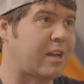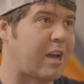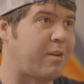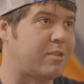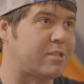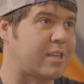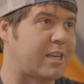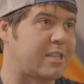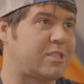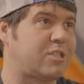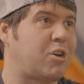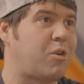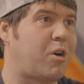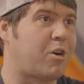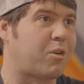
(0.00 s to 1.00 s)
I was like
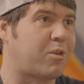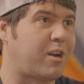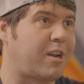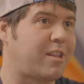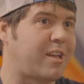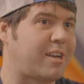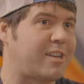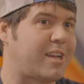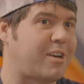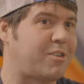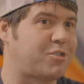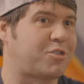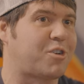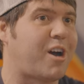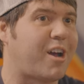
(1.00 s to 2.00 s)
so already like
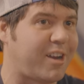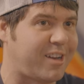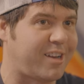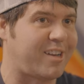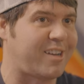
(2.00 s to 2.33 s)
downtrodden